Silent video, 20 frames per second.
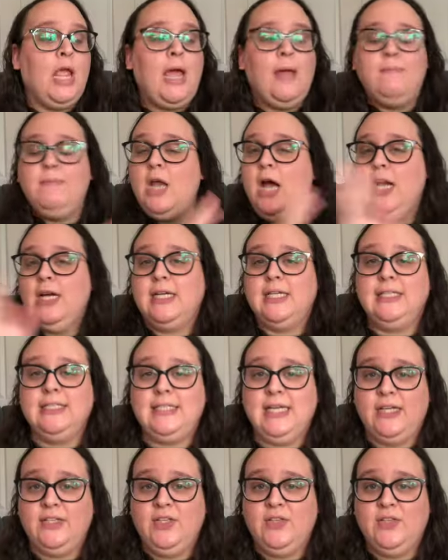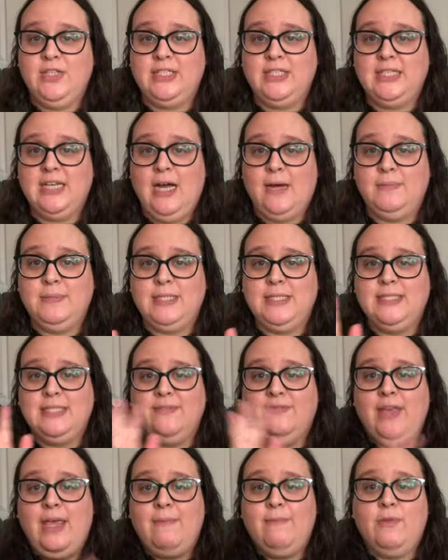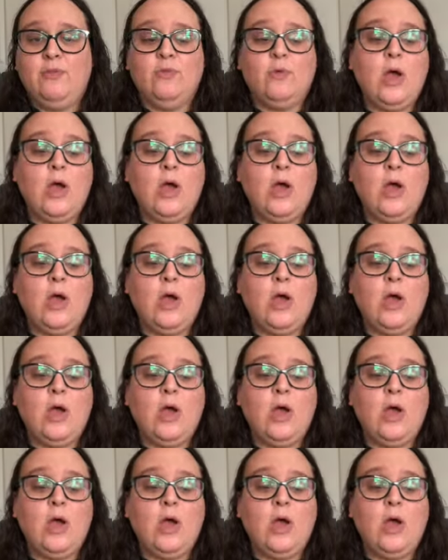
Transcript: Not going to tell you the synopsis of Game of